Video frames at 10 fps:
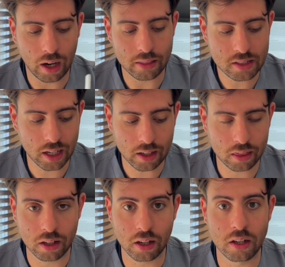And the
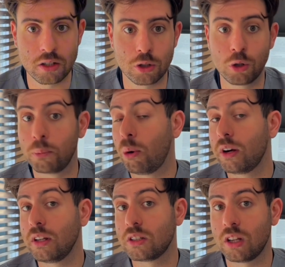second thing is your
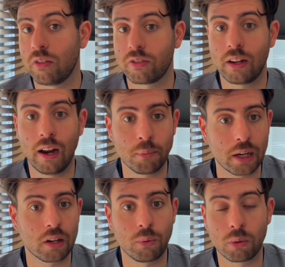body itself can
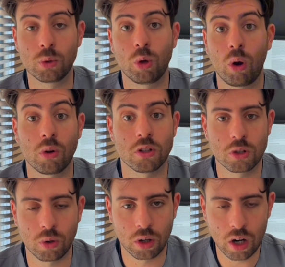make erythritol on its
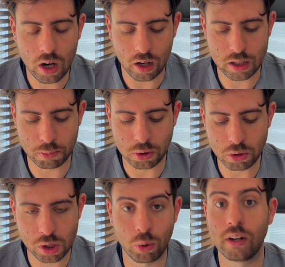own. It's
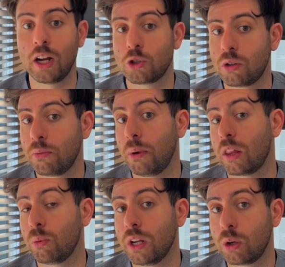produced through a natural
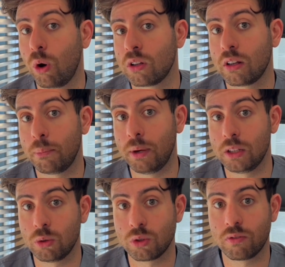pathway called the
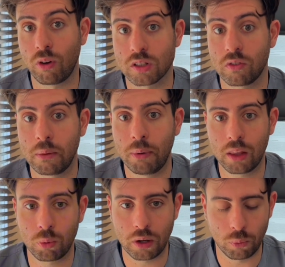pentose phosphate
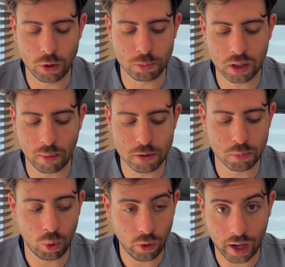pathway, which becomes
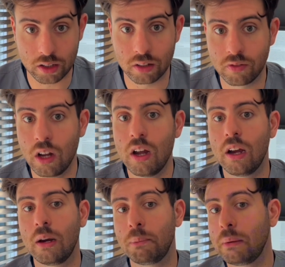more active
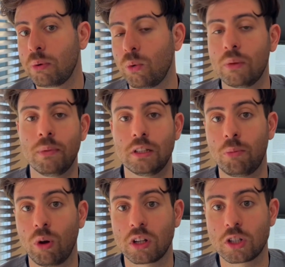in people with
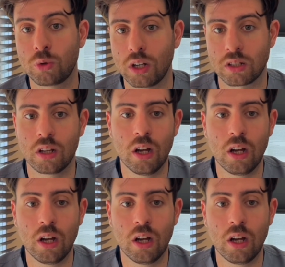metabolic stress,